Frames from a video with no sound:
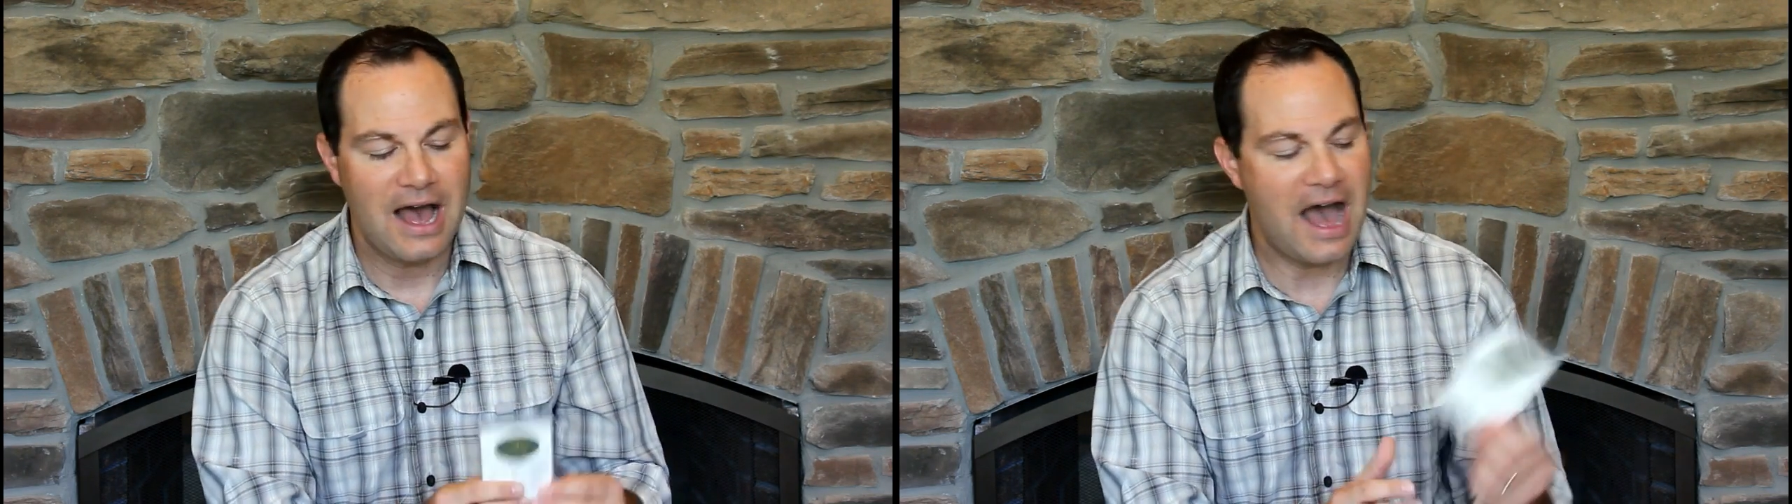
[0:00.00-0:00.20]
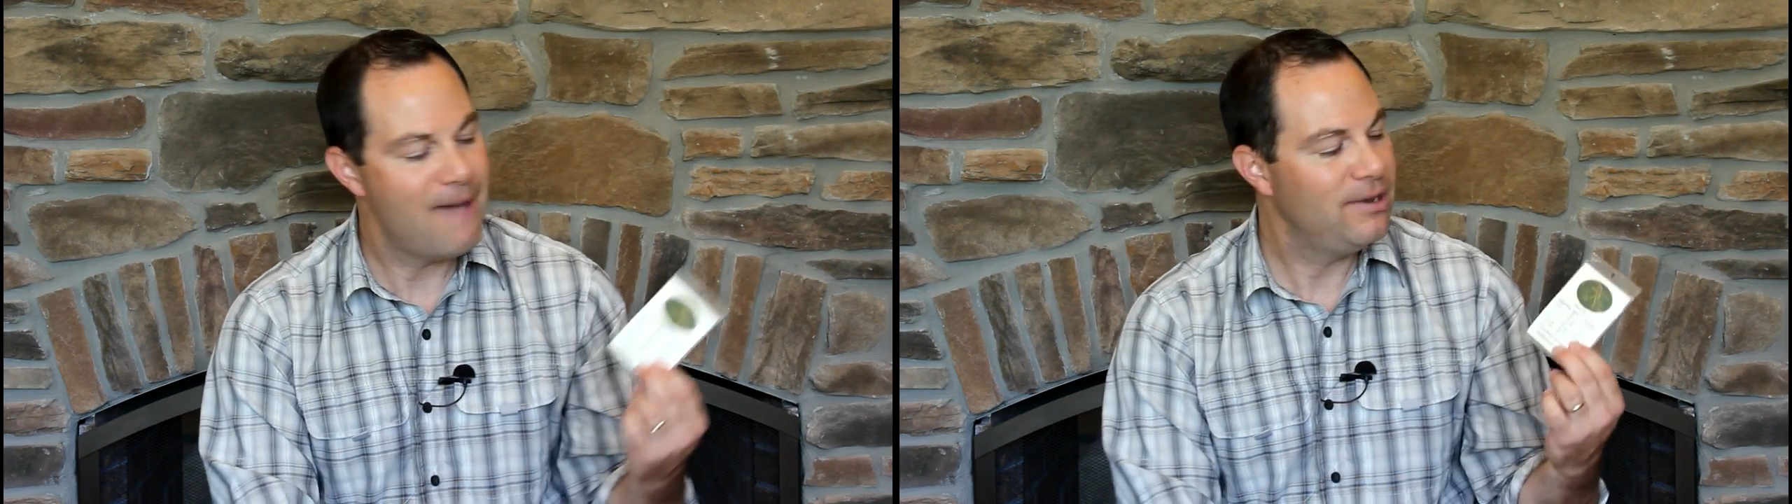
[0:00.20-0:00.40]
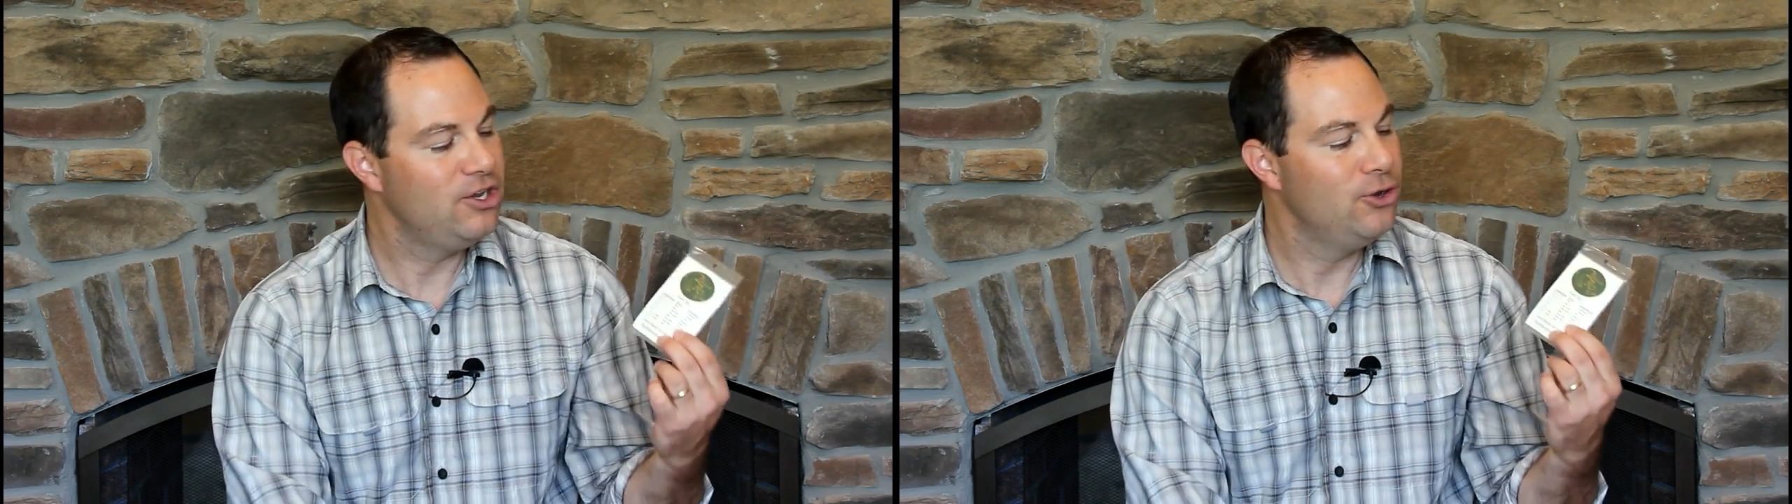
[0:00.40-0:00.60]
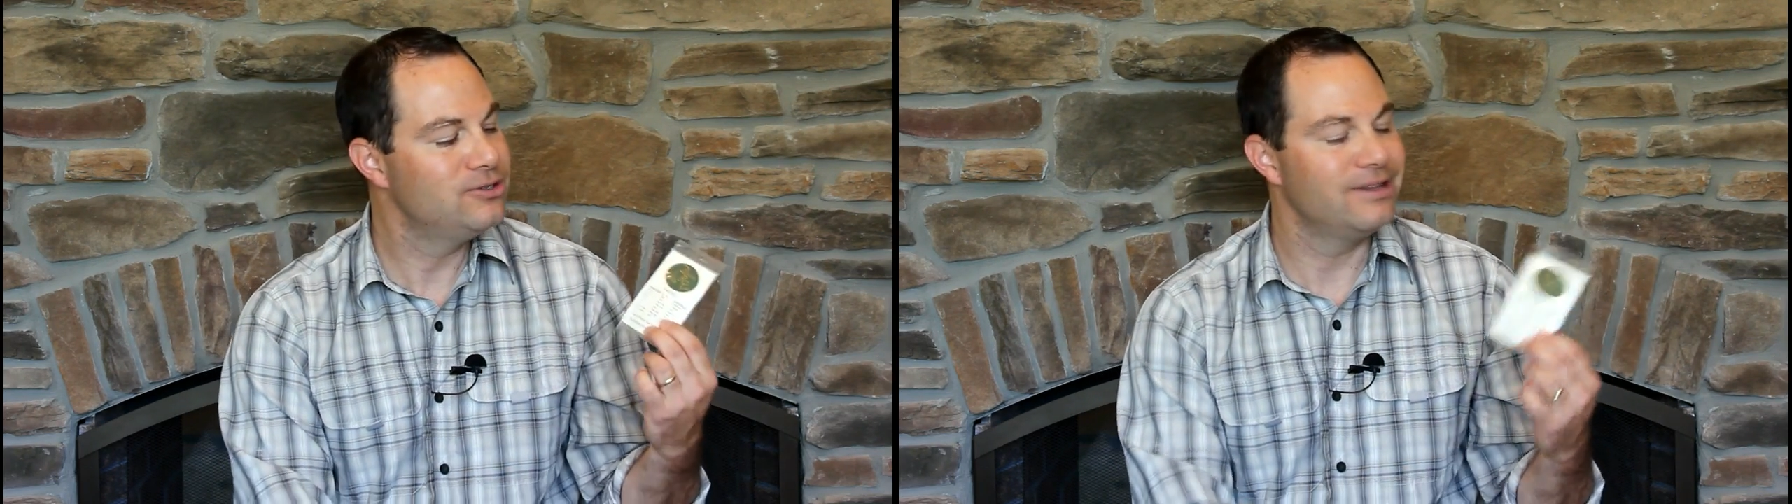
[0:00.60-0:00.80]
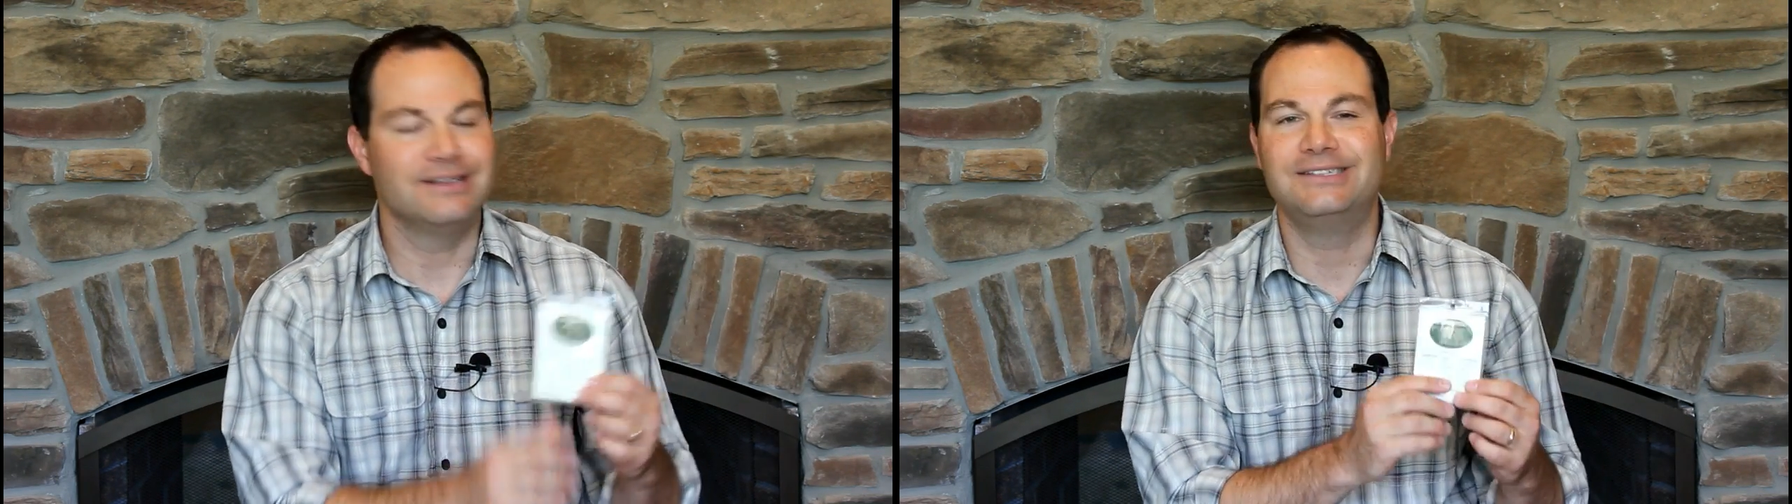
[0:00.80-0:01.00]
I've been
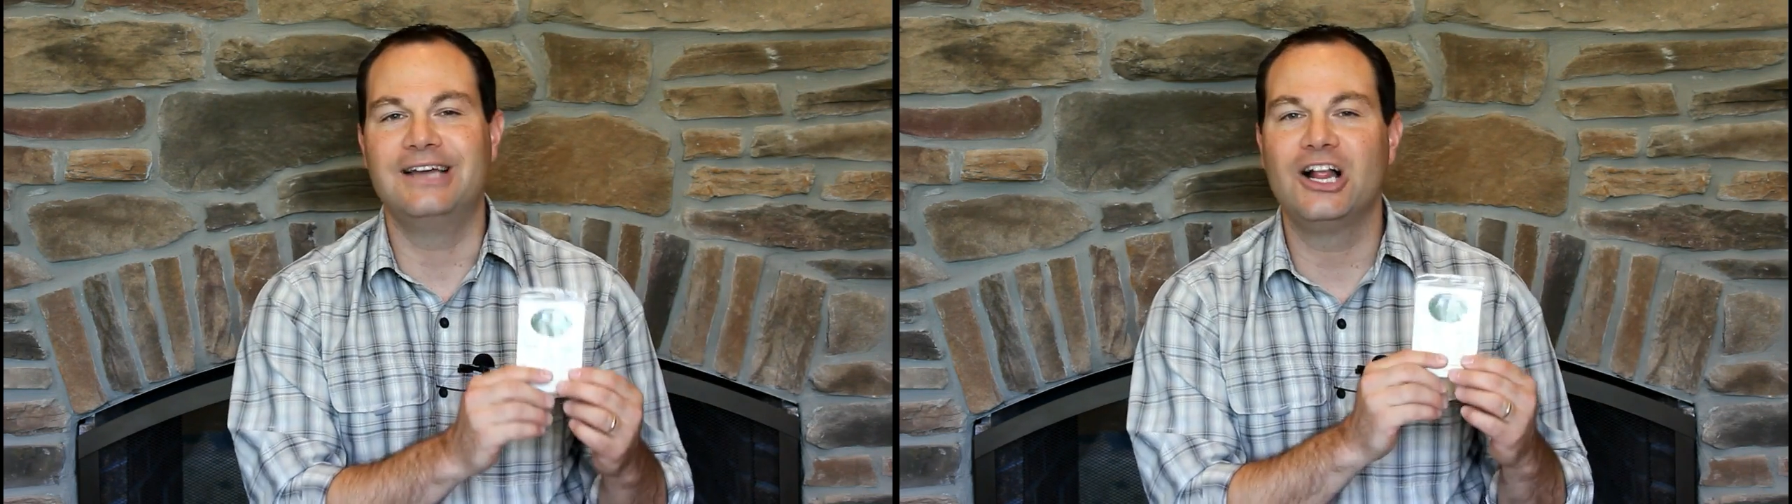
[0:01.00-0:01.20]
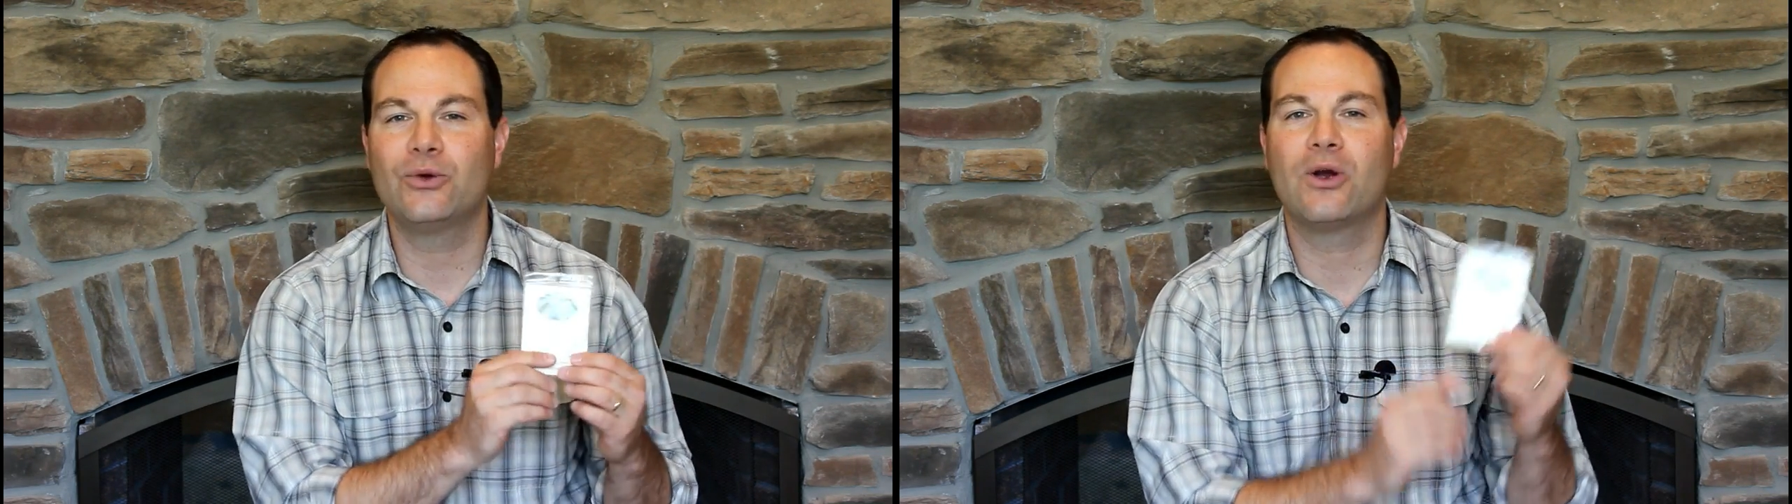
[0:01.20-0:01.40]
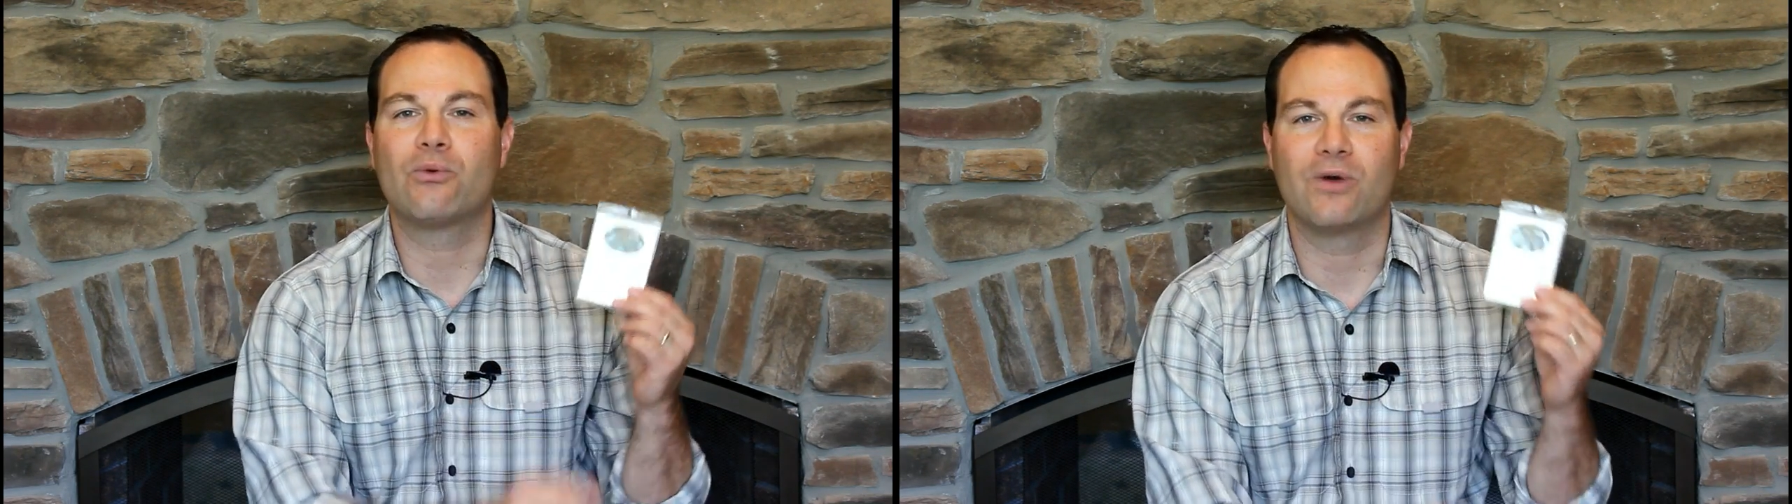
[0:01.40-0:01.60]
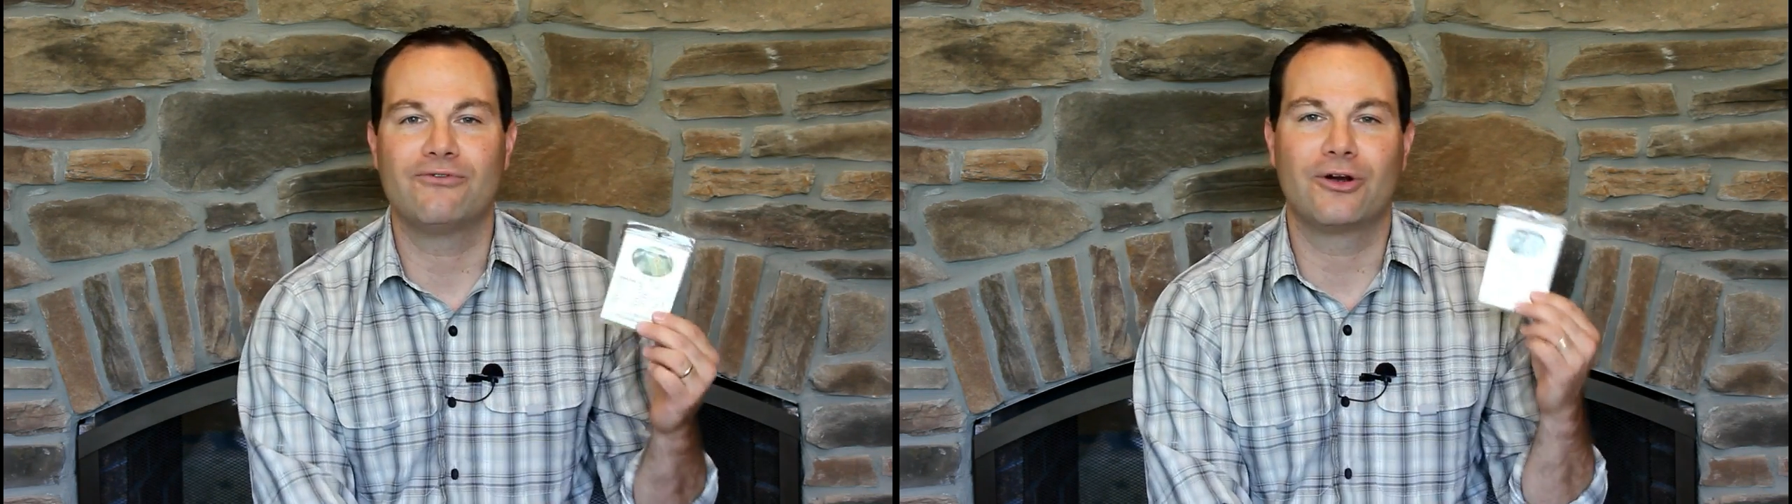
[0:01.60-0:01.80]
using this Delaware River